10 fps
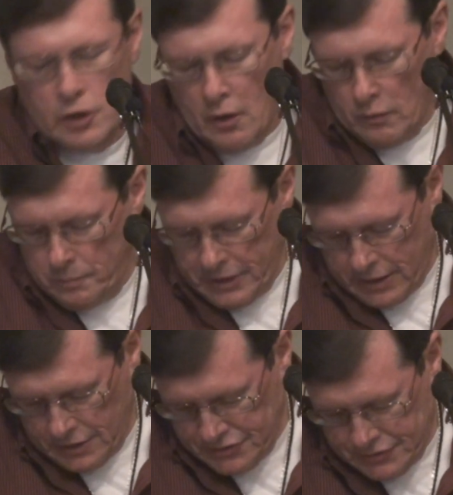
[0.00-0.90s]
No,
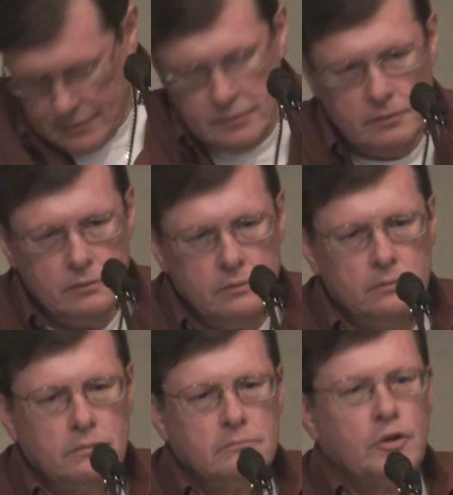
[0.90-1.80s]
because problem,
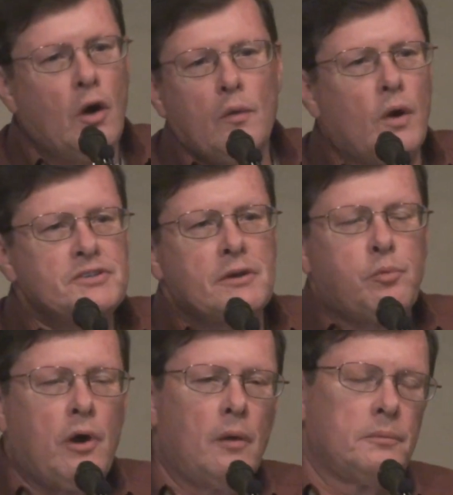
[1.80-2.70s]
or? no, it wasn't a
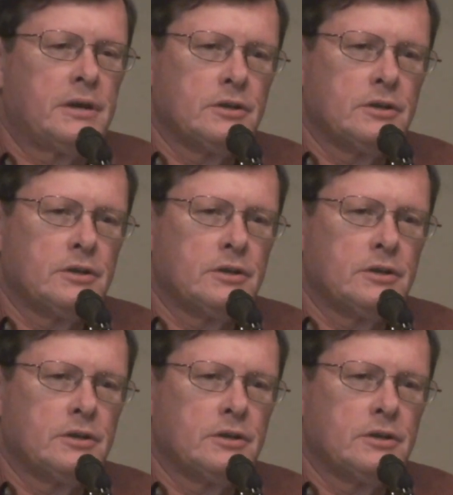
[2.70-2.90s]
problem